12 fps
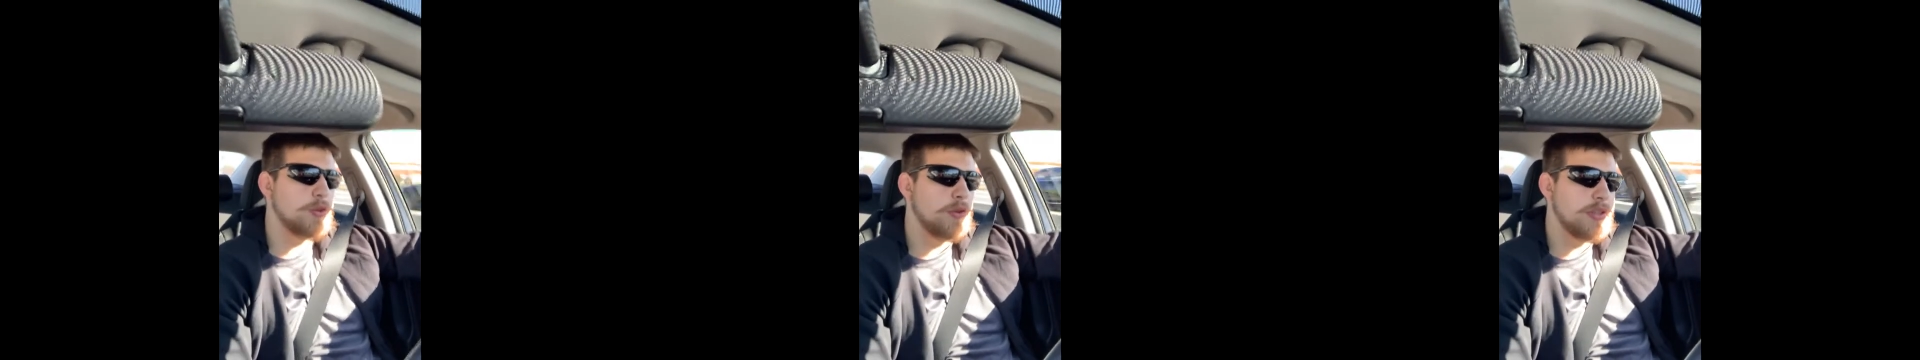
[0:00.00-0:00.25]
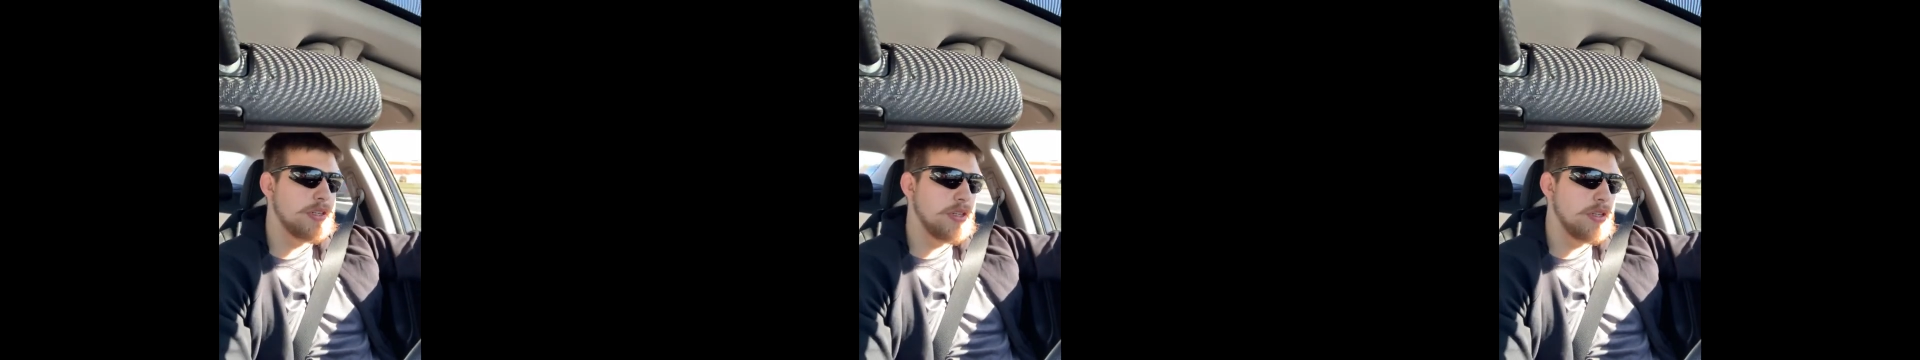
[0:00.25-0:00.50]

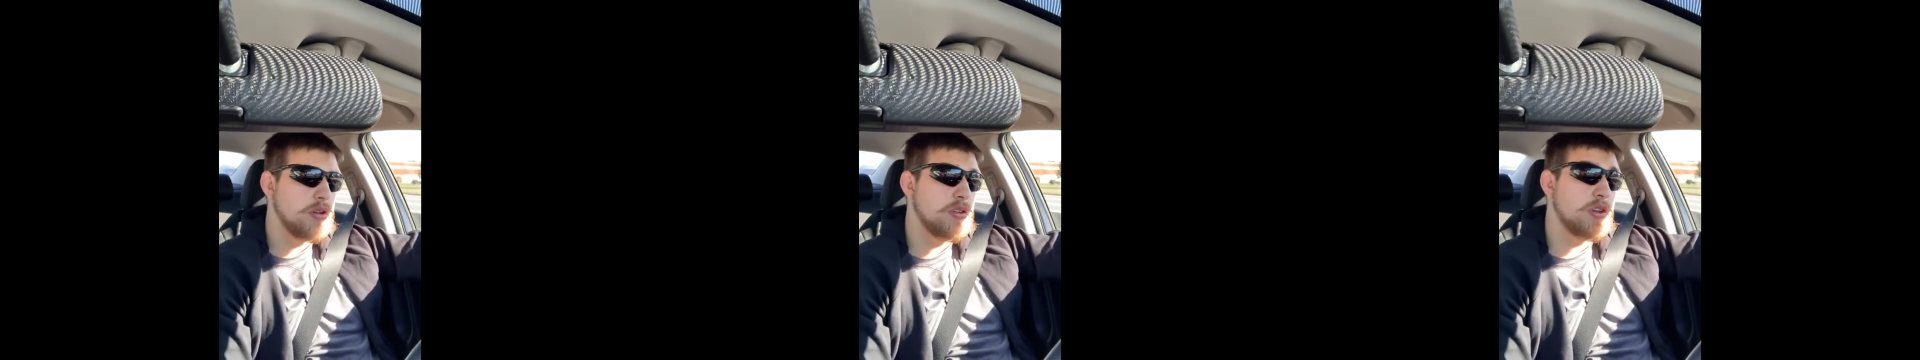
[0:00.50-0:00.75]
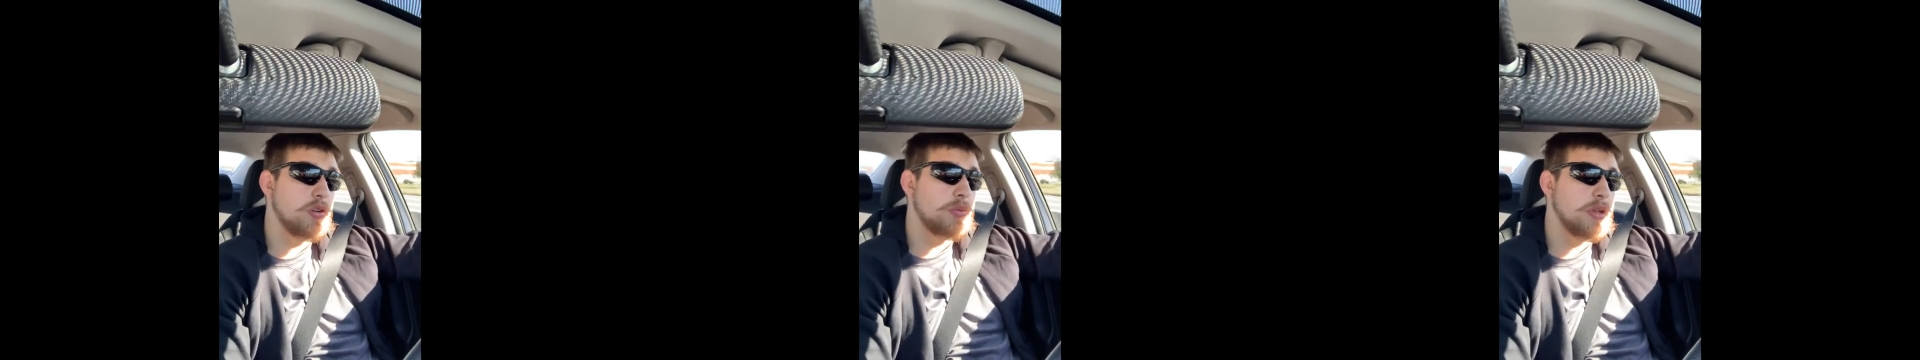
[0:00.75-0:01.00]
going to
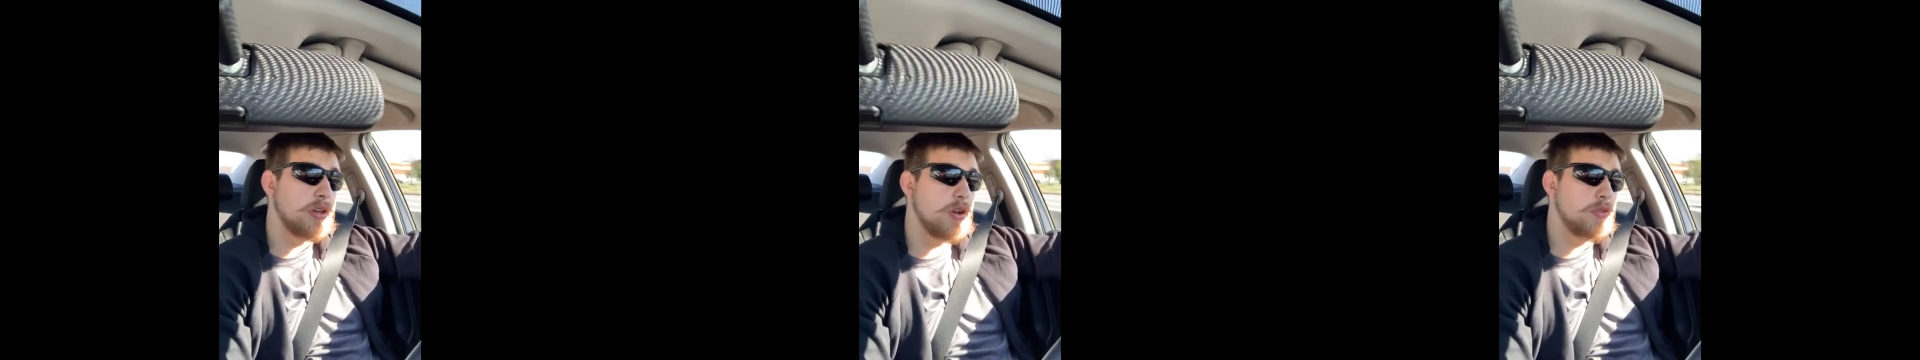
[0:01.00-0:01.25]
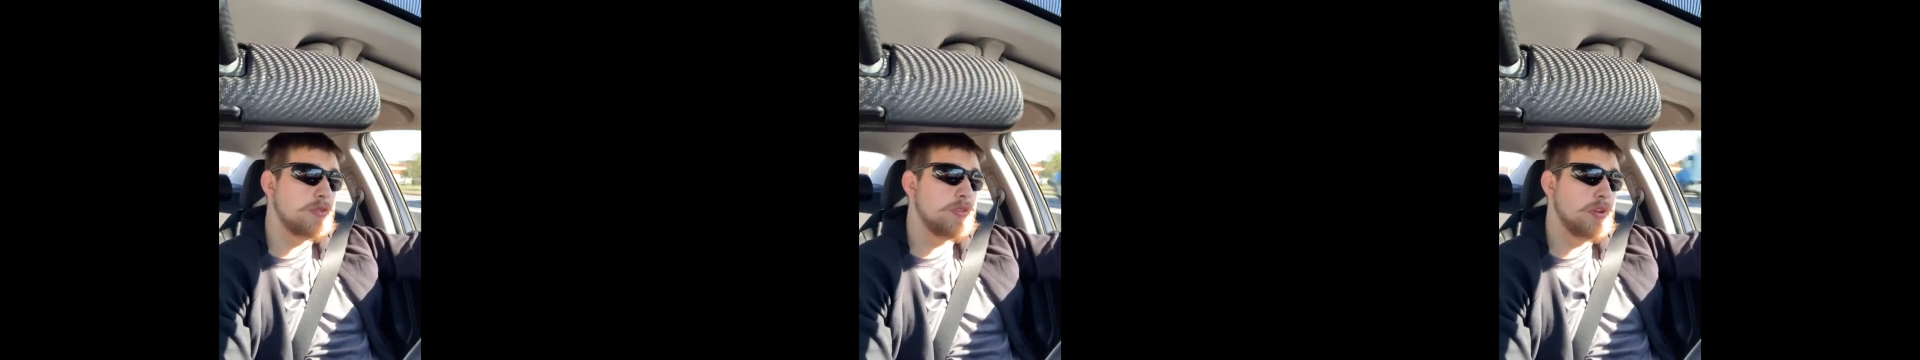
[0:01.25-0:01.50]
deload. There will be
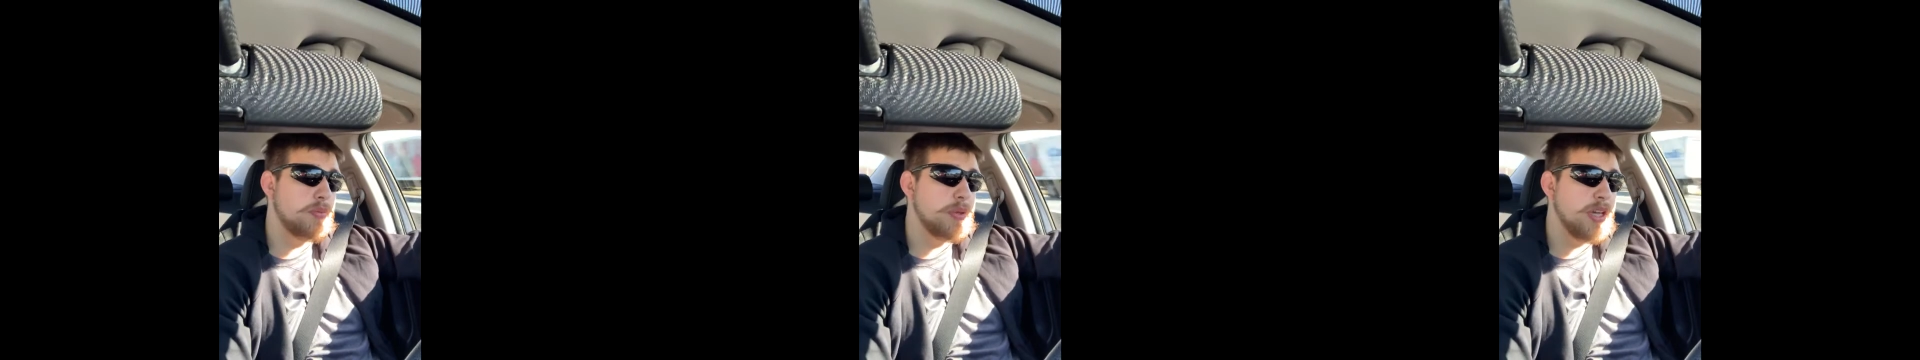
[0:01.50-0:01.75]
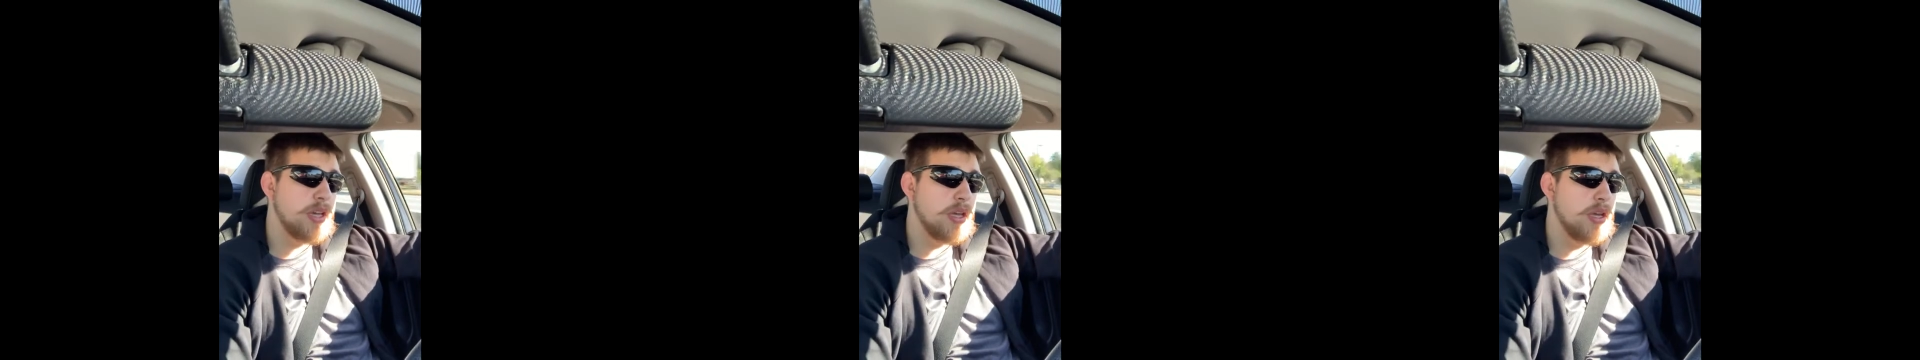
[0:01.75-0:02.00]
no
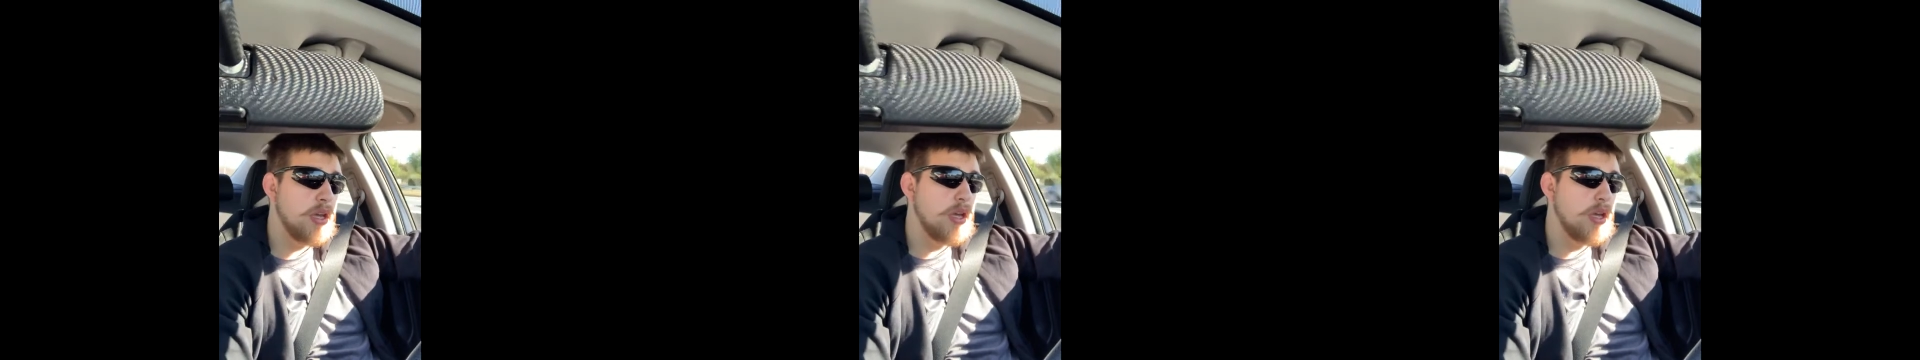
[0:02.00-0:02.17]
filming,